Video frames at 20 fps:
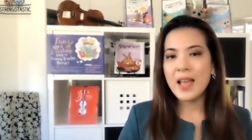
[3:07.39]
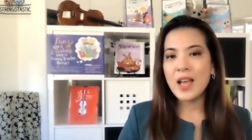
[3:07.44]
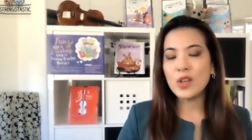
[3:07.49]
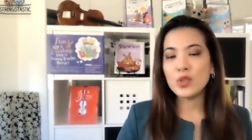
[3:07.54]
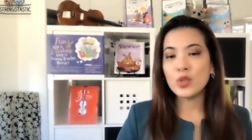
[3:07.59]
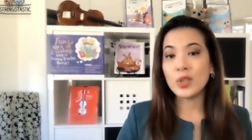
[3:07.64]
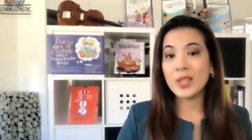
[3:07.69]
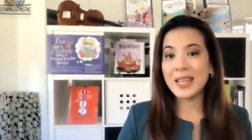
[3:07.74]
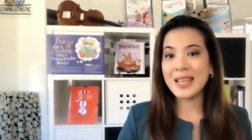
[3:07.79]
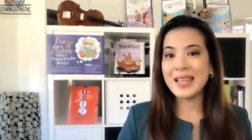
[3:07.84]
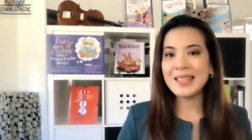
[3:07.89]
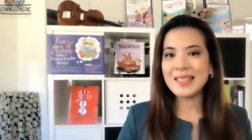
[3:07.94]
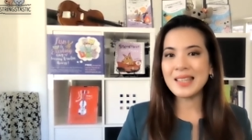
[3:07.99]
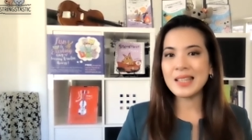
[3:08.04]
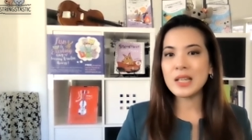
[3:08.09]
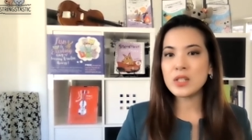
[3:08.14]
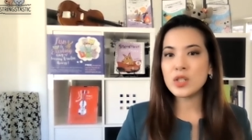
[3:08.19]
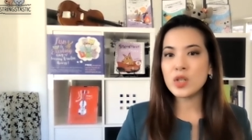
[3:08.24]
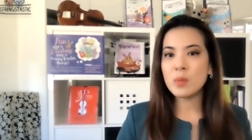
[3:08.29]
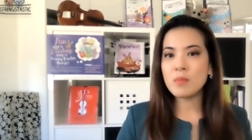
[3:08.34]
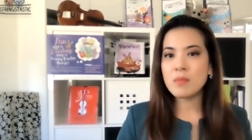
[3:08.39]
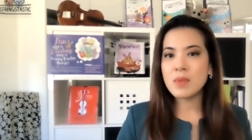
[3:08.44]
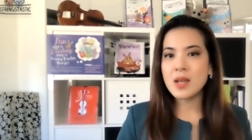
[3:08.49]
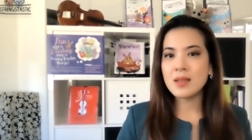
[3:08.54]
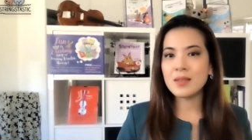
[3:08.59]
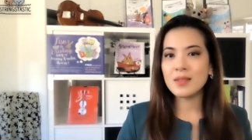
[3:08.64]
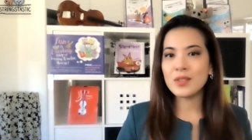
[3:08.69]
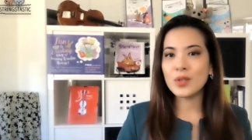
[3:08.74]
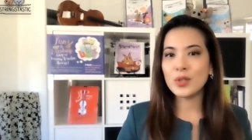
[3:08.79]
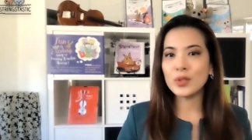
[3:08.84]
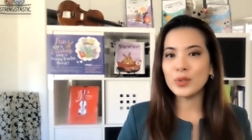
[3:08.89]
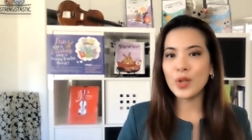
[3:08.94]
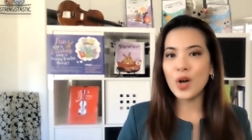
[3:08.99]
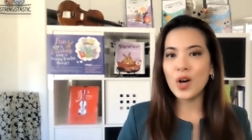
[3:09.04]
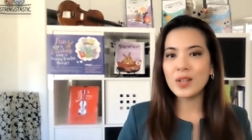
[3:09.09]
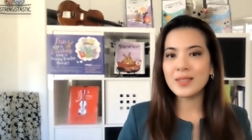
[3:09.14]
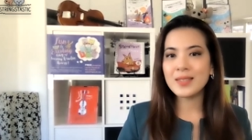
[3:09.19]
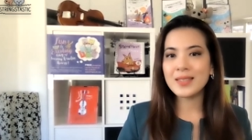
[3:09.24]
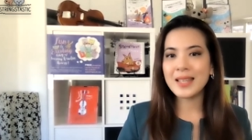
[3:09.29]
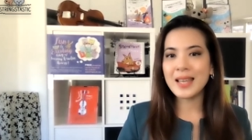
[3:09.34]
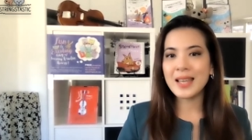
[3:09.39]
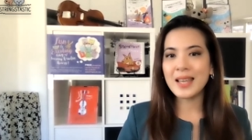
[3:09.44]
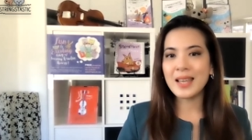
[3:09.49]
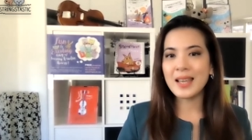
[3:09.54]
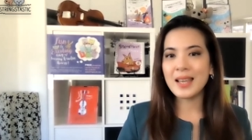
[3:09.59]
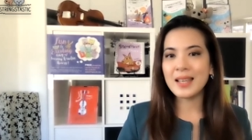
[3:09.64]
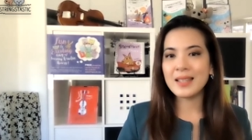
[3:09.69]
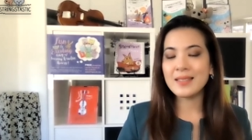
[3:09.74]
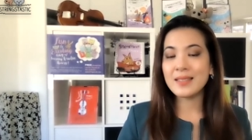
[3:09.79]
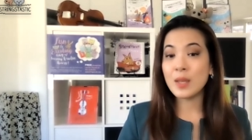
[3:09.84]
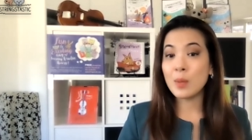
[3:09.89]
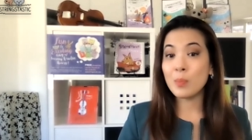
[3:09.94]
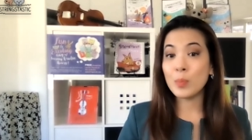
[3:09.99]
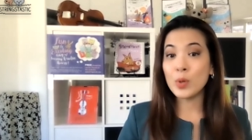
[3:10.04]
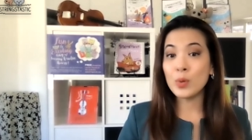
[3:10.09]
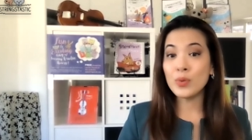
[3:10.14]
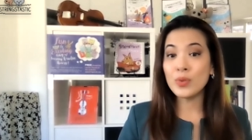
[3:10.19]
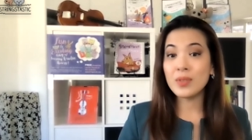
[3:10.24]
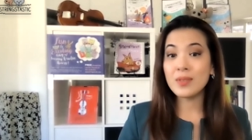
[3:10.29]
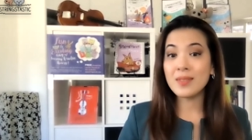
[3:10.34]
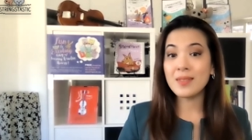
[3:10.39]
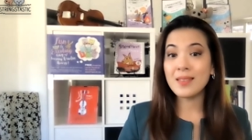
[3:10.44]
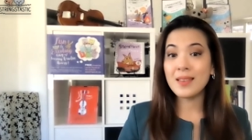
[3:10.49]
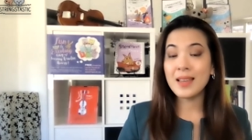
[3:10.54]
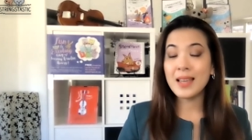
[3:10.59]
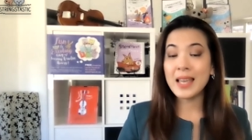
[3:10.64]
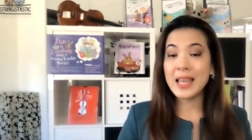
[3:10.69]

So key signature means you lock the symbols